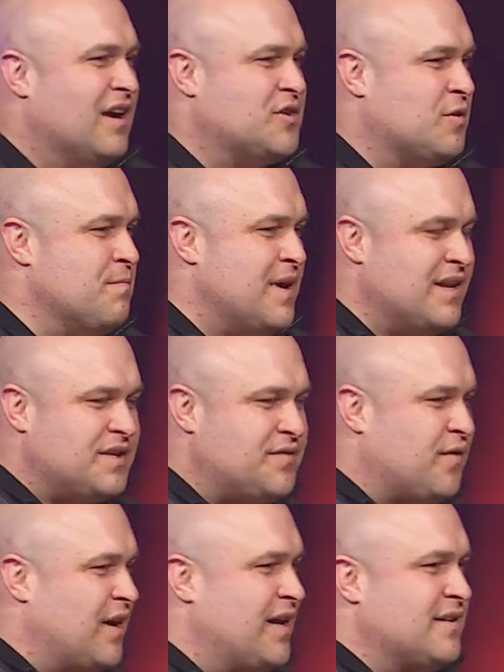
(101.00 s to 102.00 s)
tremendous
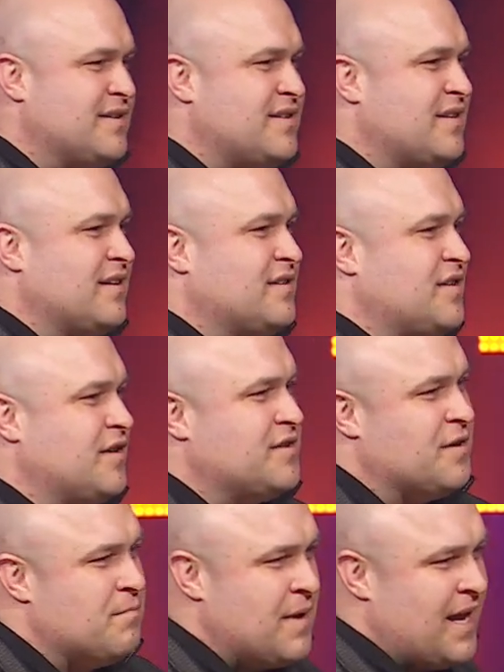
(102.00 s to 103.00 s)
friends
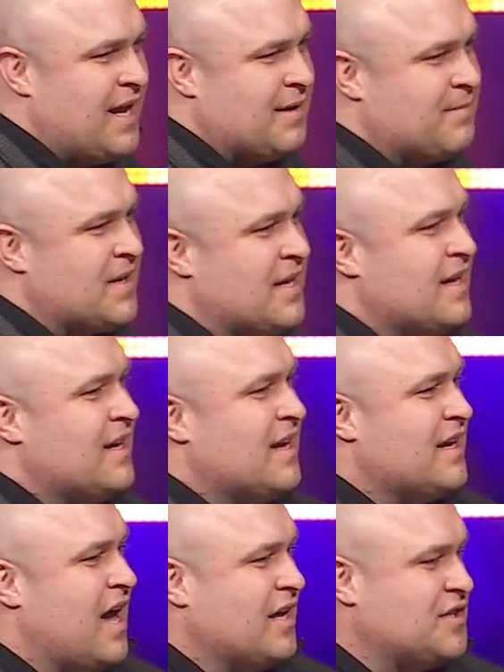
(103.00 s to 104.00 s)
to me. And
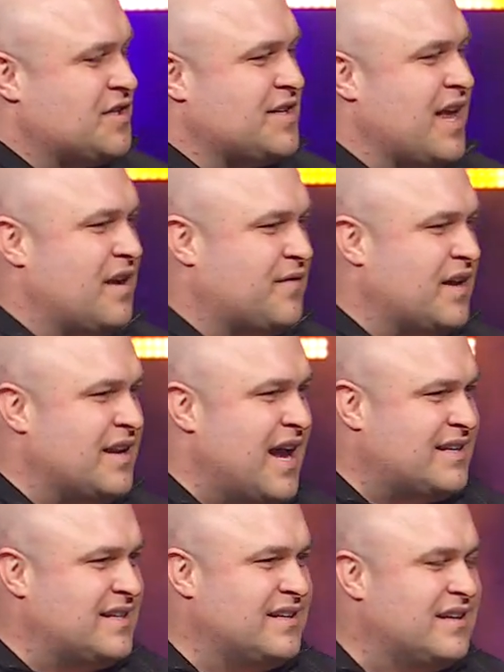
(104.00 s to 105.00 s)
God's just kind of
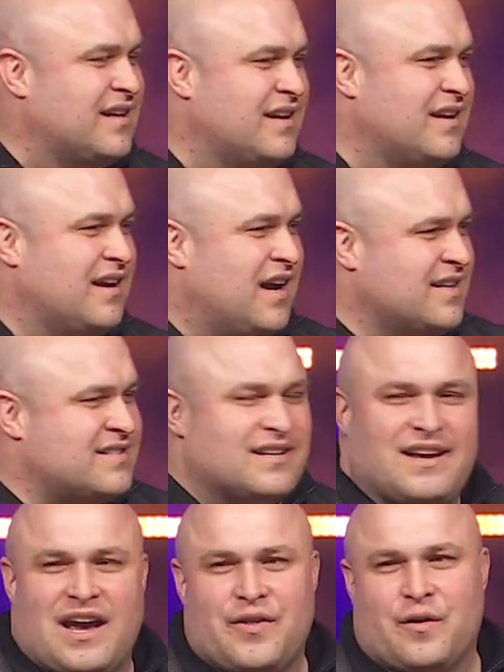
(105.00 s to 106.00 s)
connected us
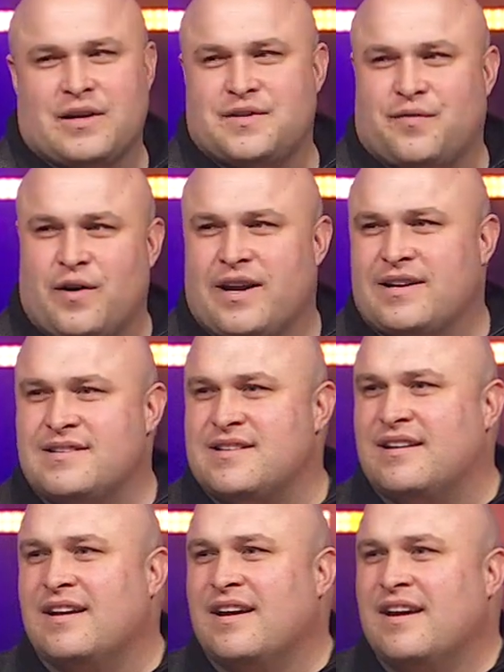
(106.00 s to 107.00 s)
together as friends.
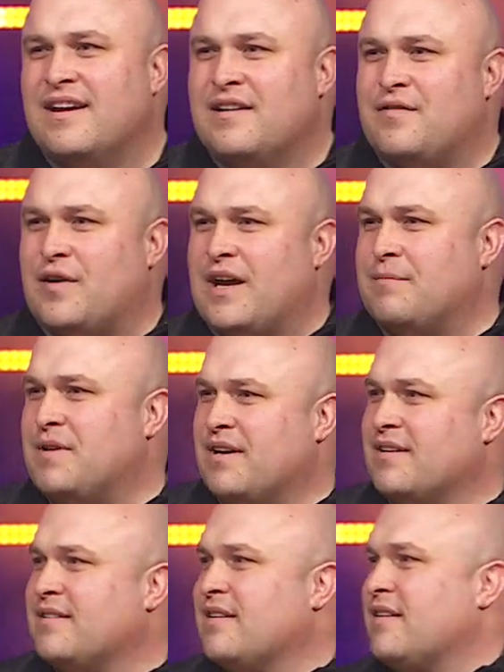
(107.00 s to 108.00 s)
And for him to
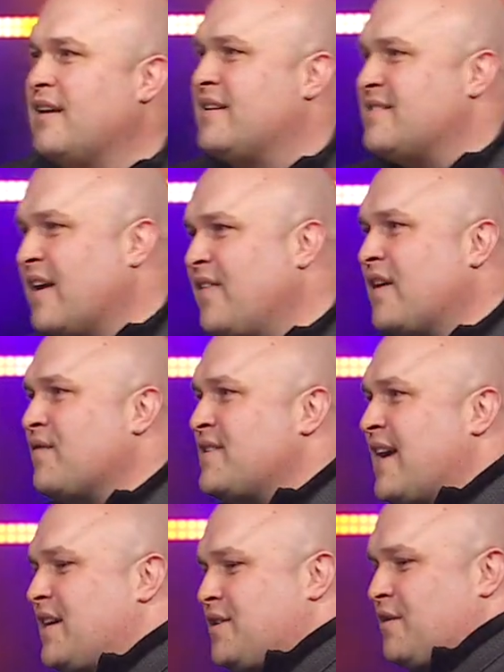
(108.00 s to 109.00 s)
extend the
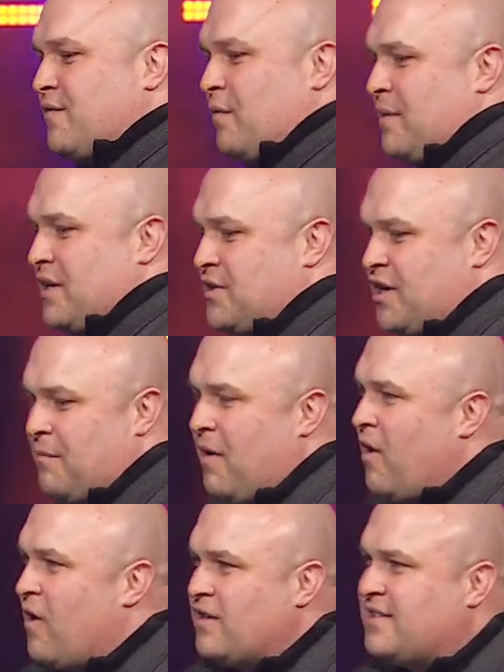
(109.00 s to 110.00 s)
invitation for me to share my
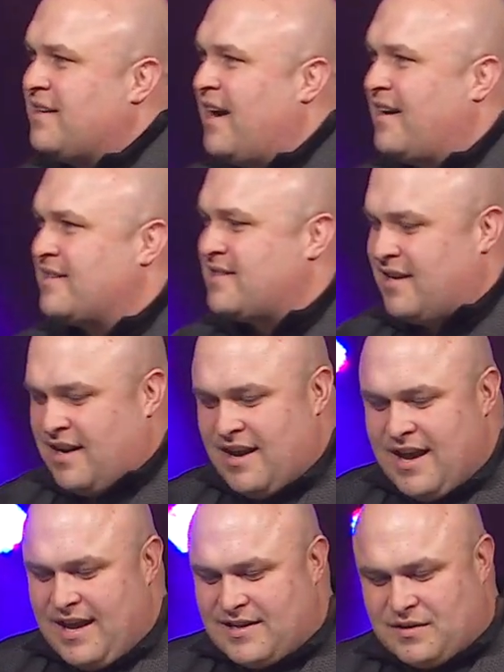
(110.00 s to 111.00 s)
heart tonight
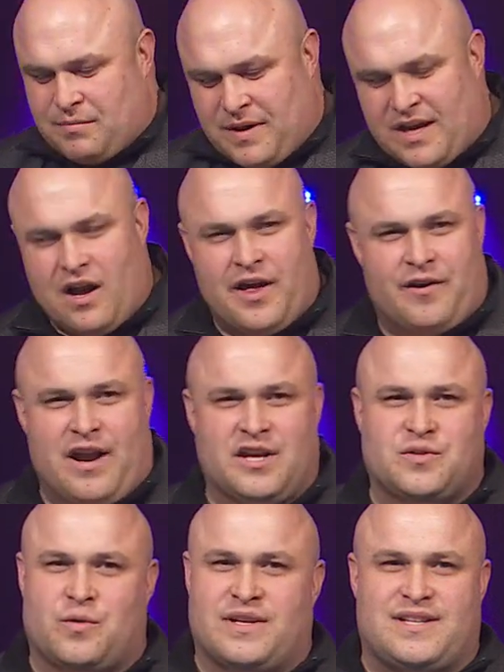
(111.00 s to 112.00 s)
is a big honor. And I
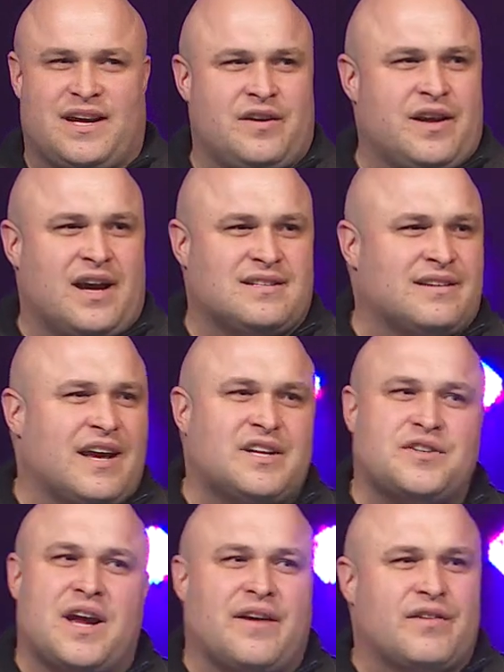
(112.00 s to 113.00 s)
just want to tell you guys, in
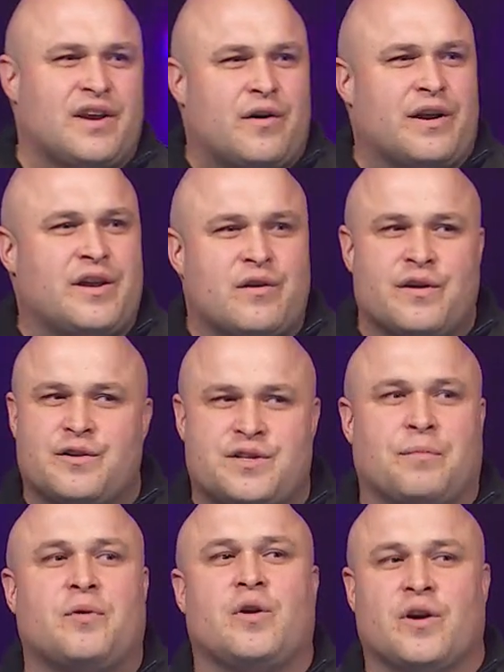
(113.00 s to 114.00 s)
case you haven't known it, you're under
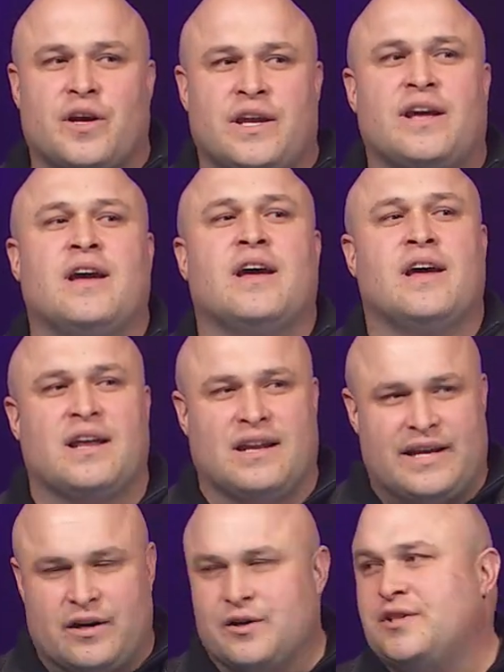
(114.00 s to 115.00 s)
some good
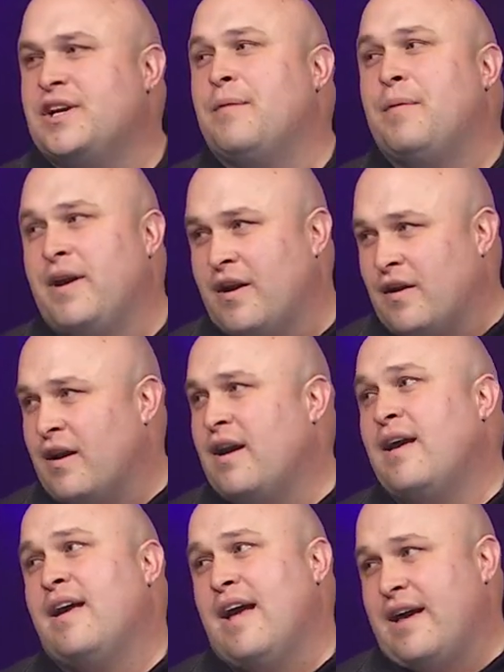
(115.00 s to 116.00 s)
leadership here
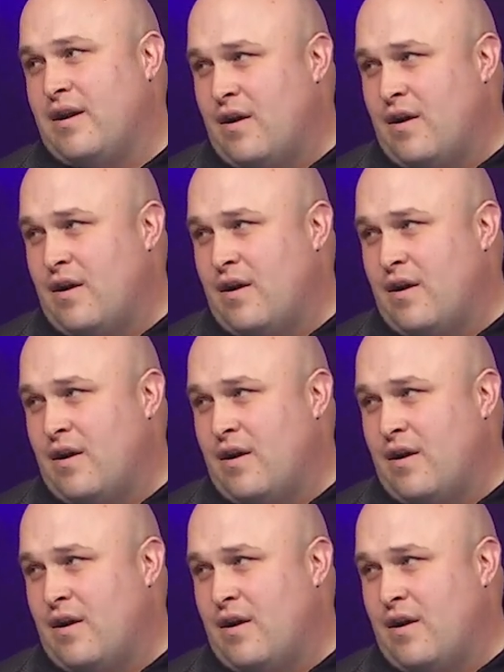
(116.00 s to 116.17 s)
at